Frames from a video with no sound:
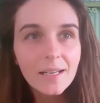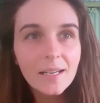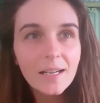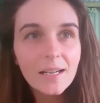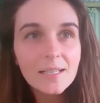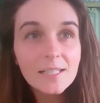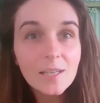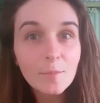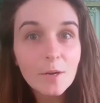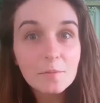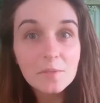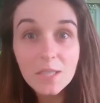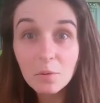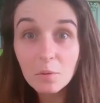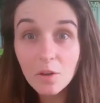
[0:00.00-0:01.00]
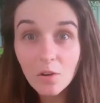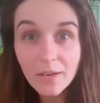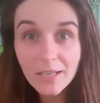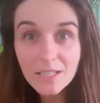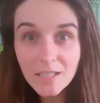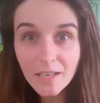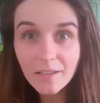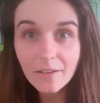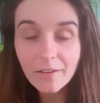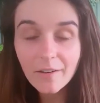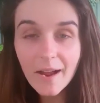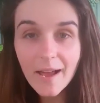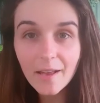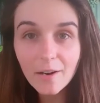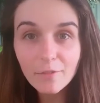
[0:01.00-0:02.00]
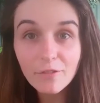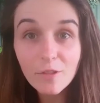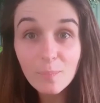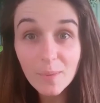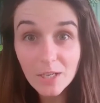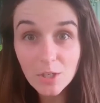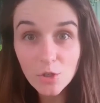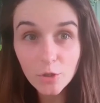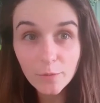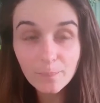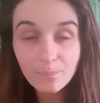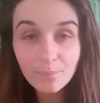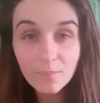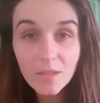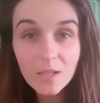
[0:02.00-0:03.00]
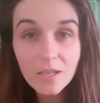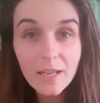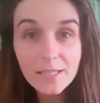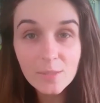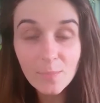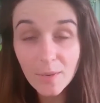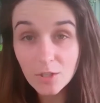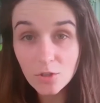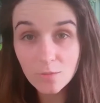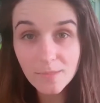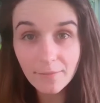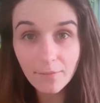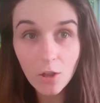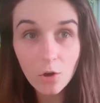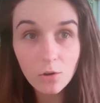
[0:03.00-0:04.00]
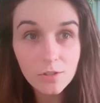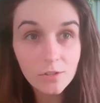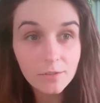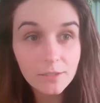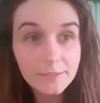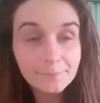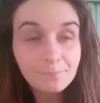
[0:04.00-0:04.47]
sometimes they would lock each other out of the bedroom. The bedrooms have locks on them.